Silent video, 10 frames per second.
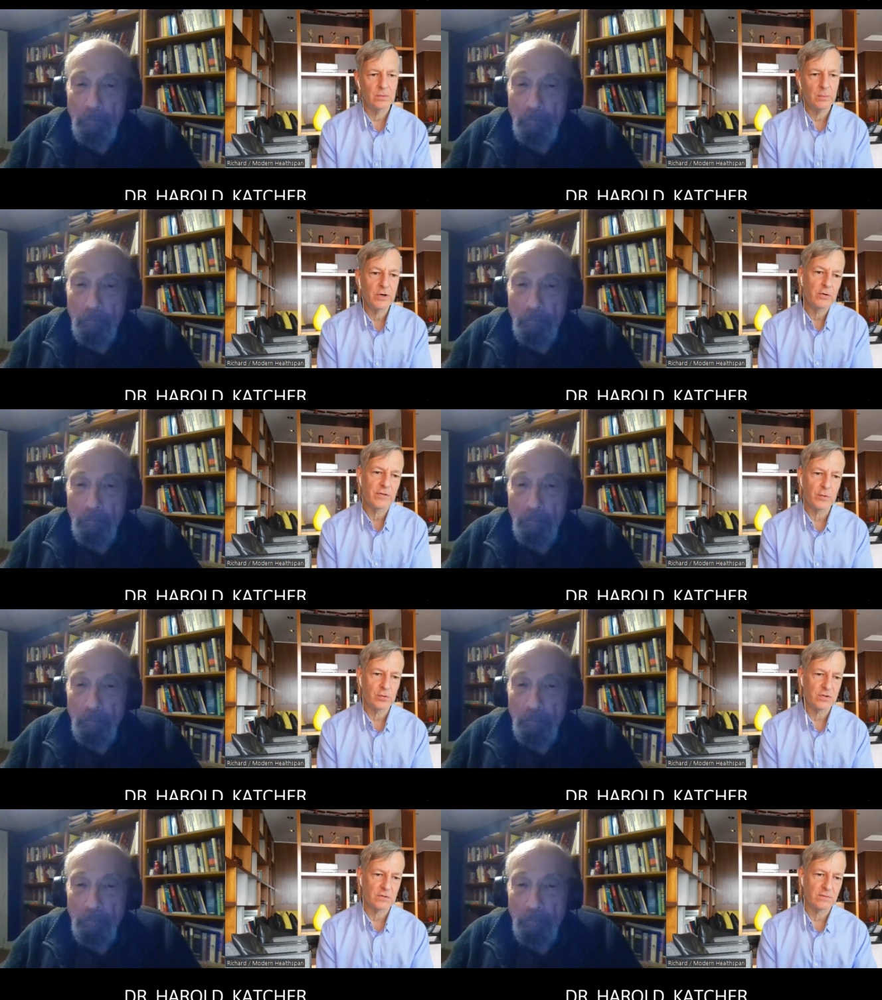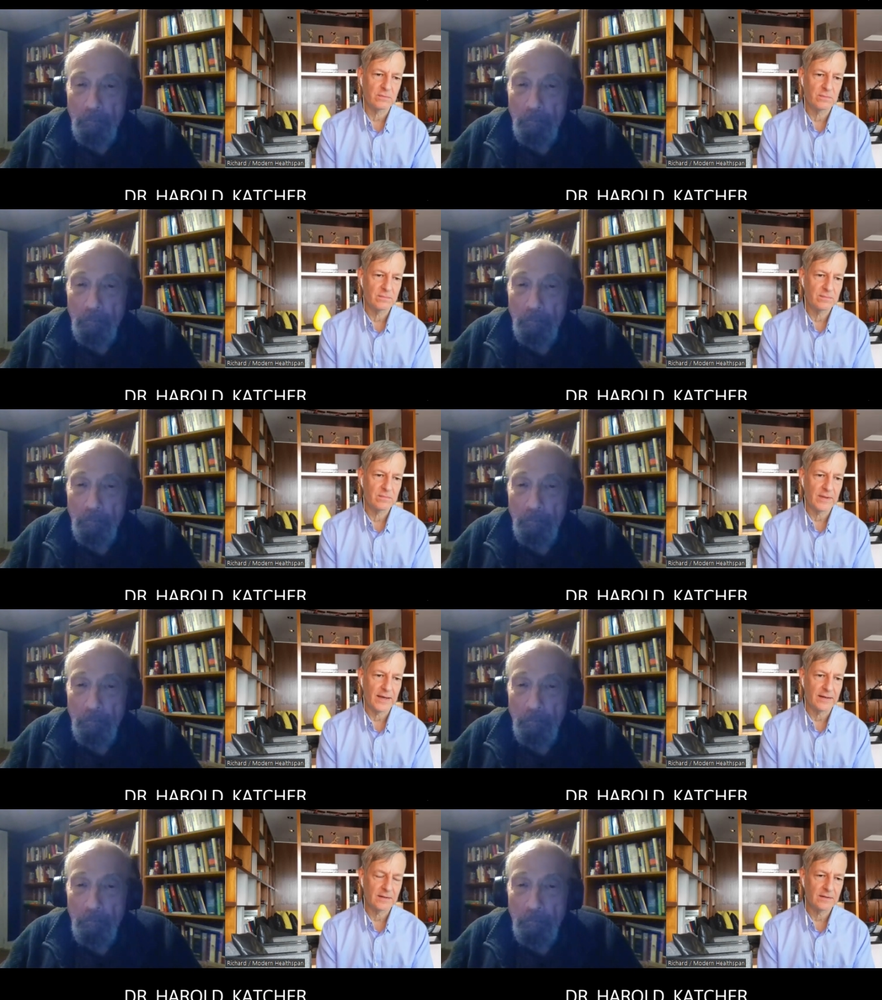Speaker 1: What what are your thoughts on
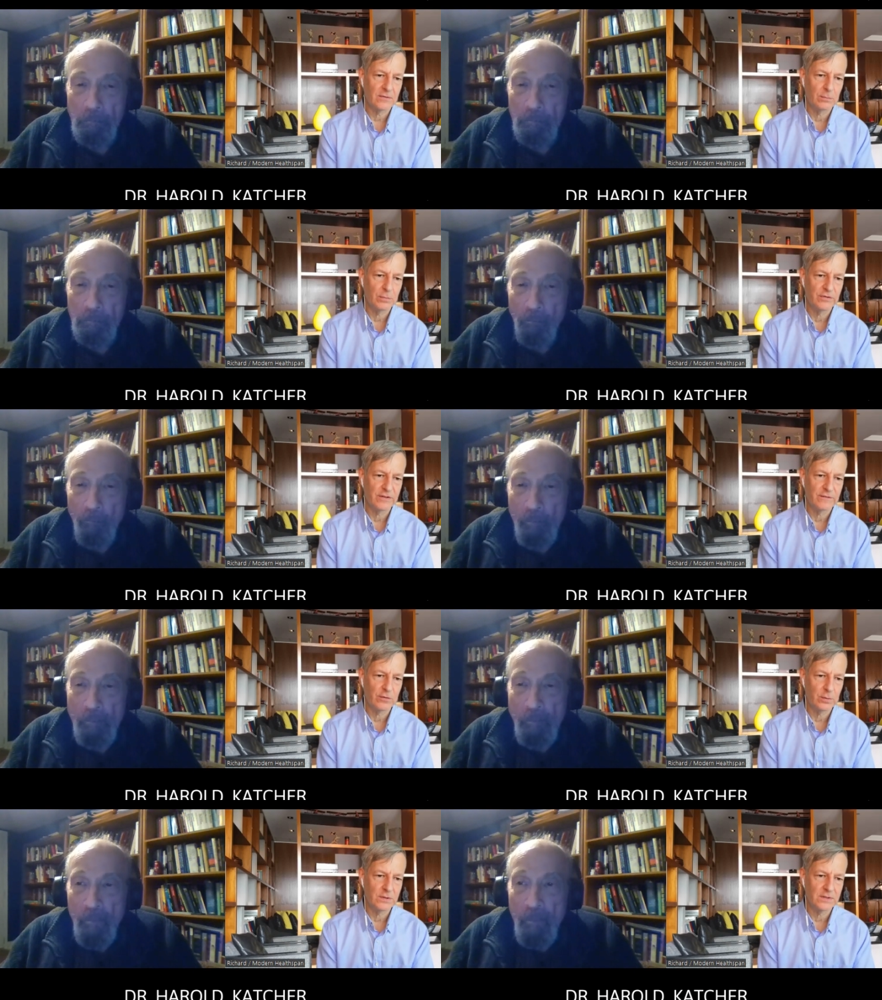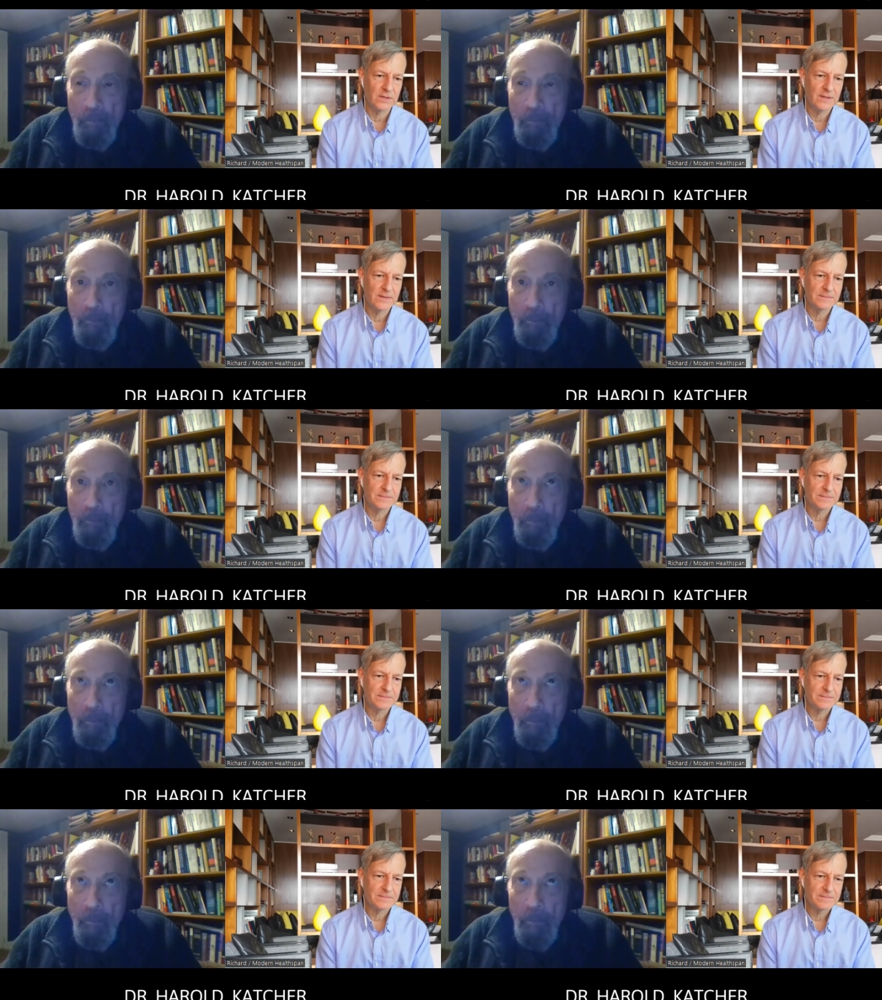that? On moving forward?
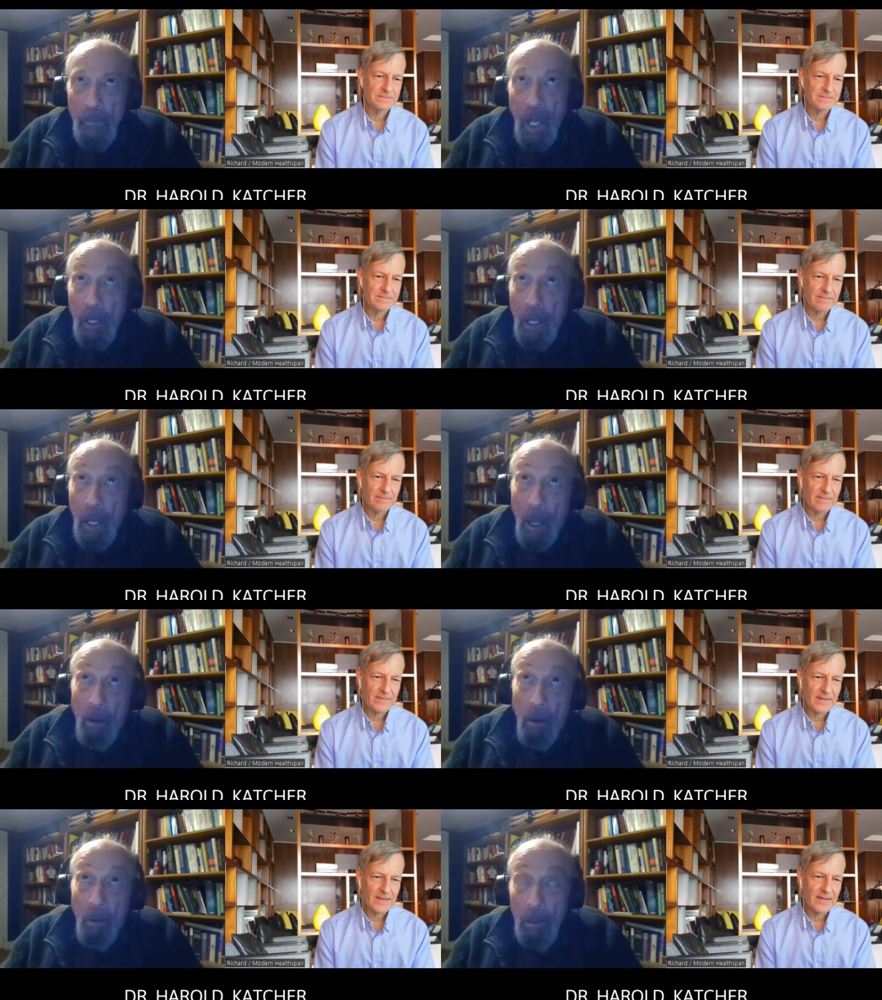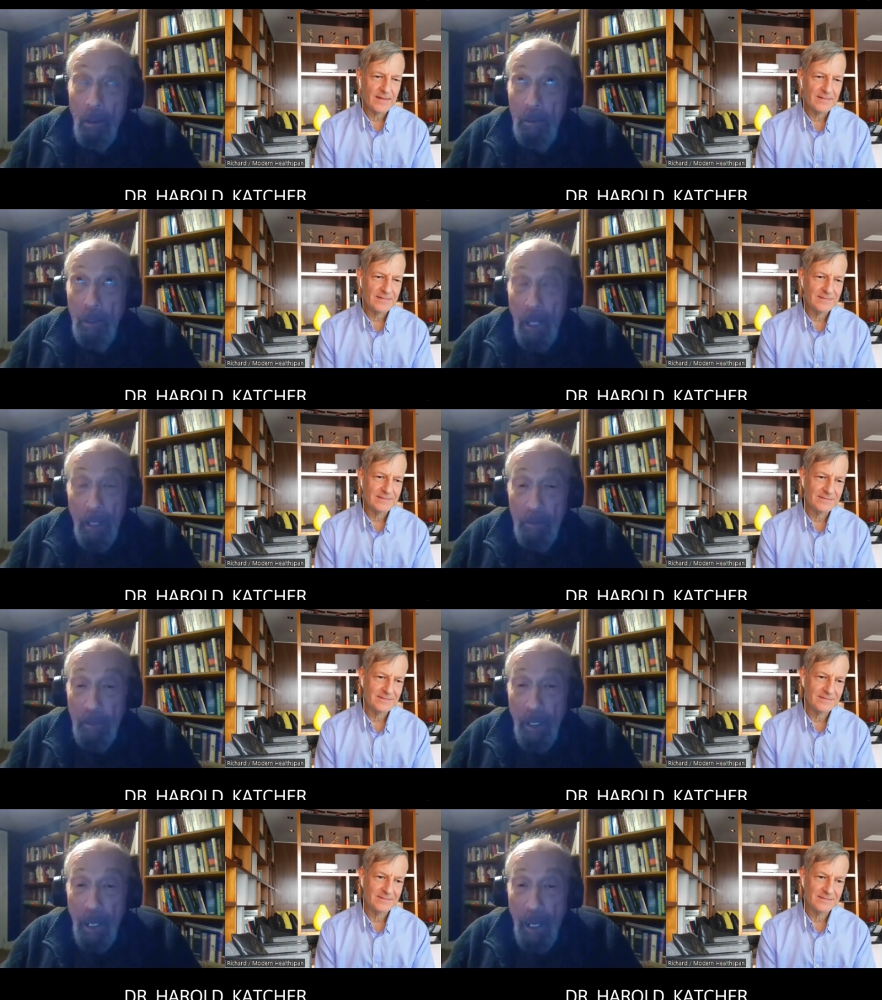
Speaker 2: Oh, well,
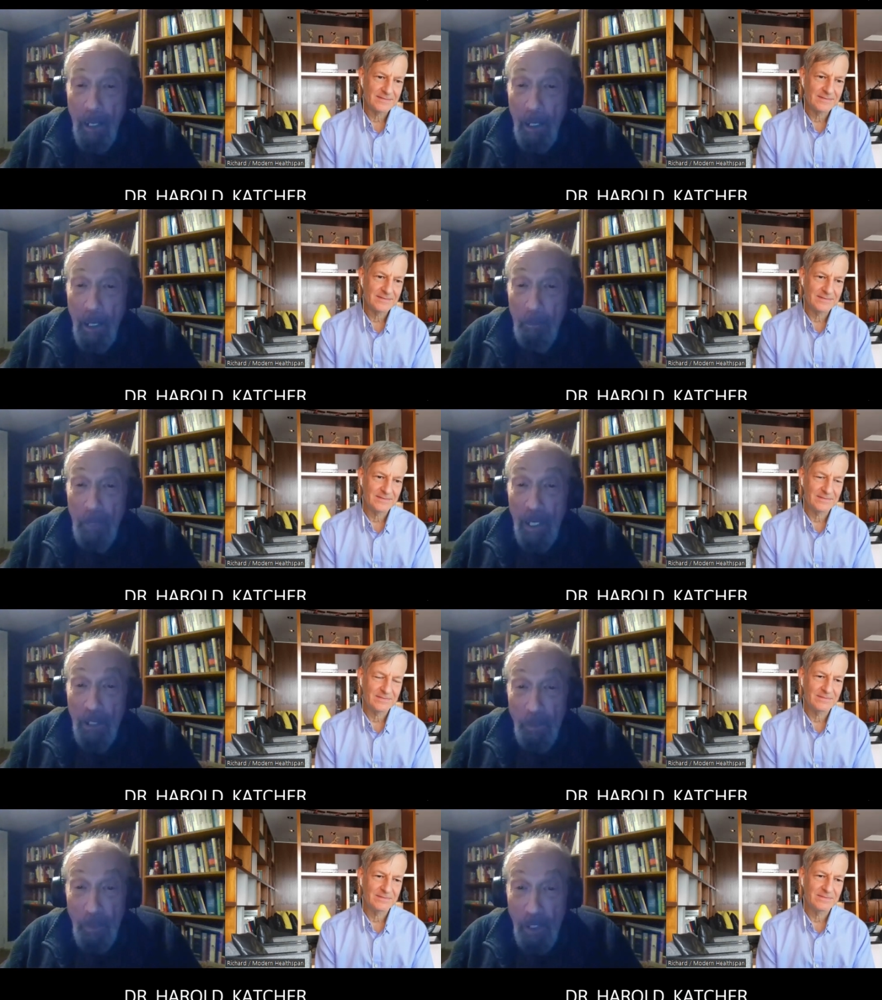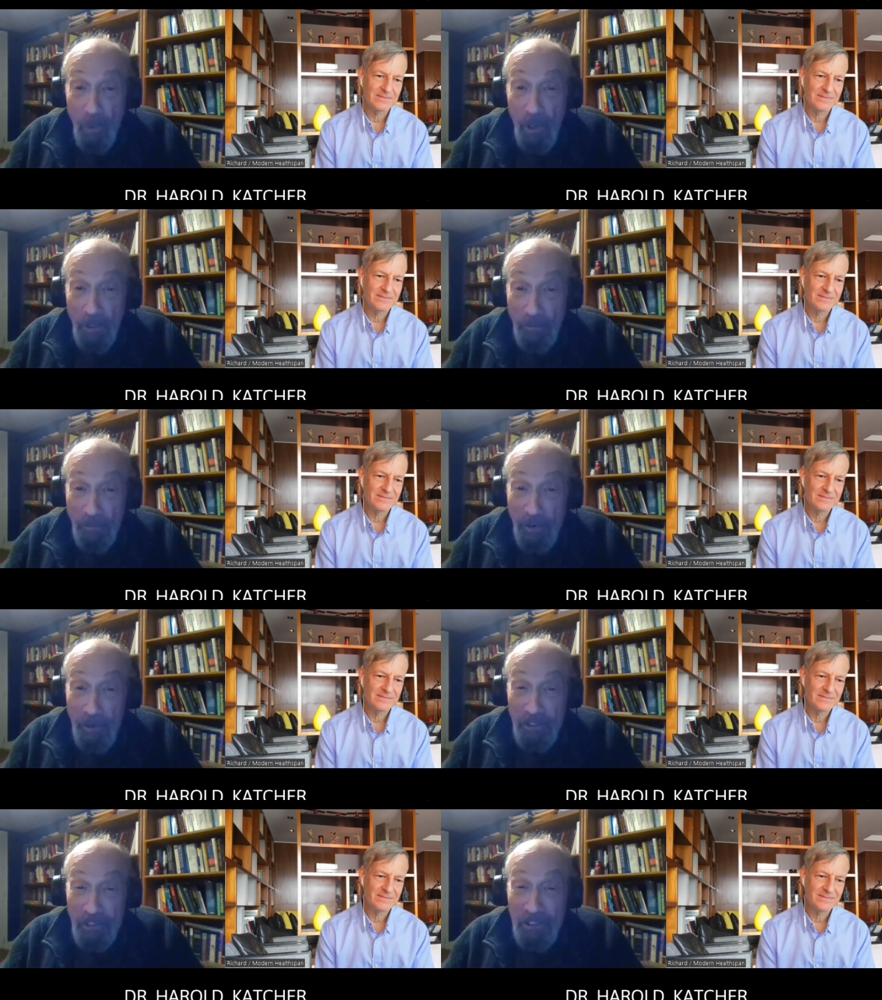I I plan to be one of the
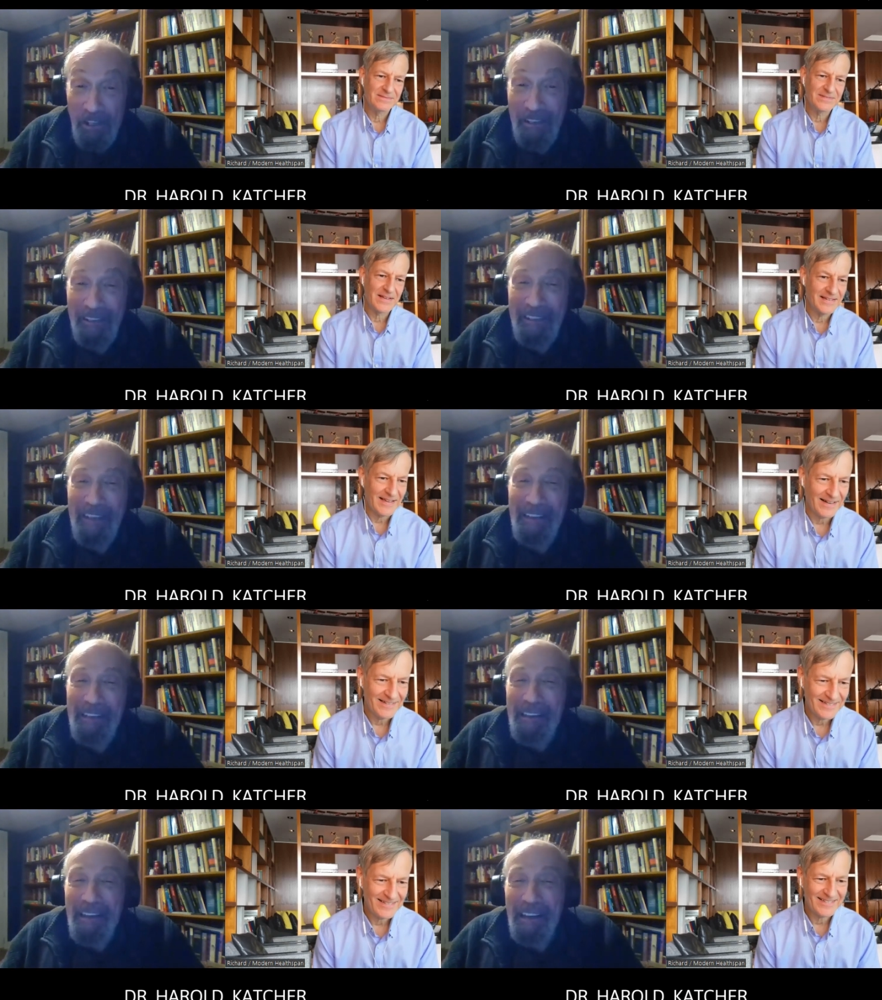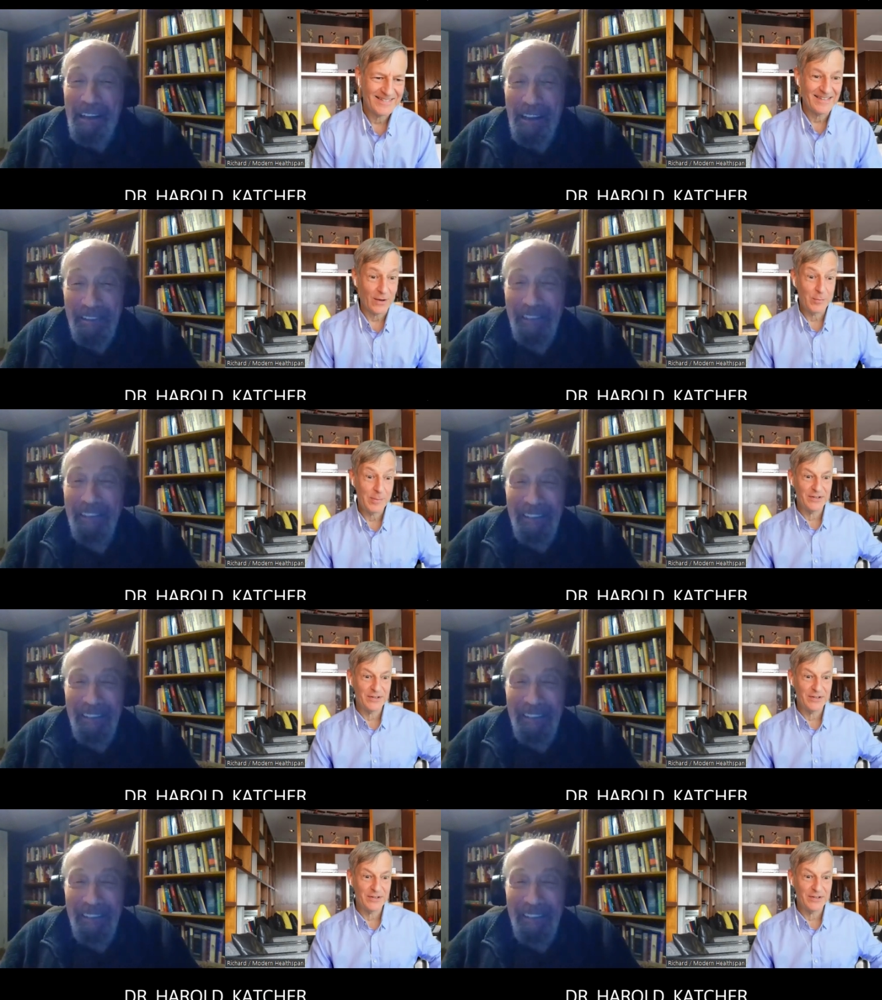first. yeah, that would be